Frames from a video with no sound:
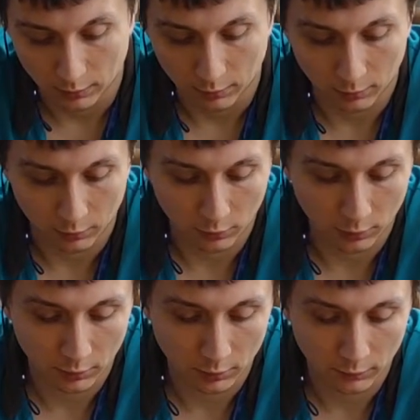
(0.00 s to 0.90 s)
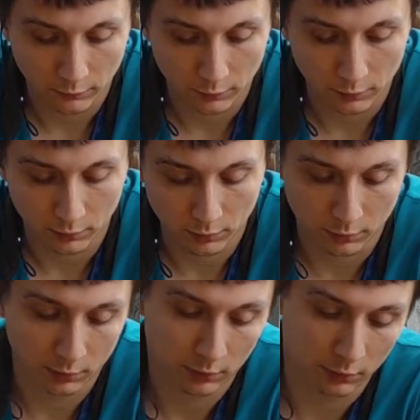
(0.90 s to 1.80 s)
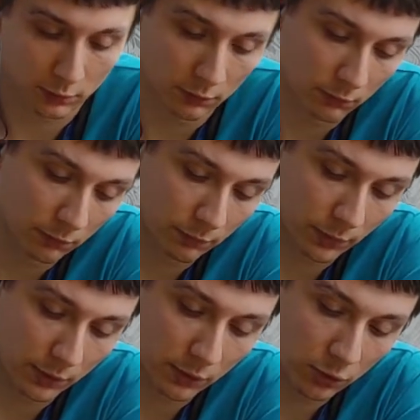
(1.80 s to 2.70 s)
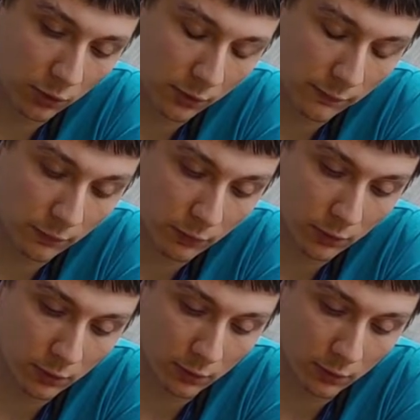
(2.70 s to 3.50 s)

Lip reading: I tried different positions for it,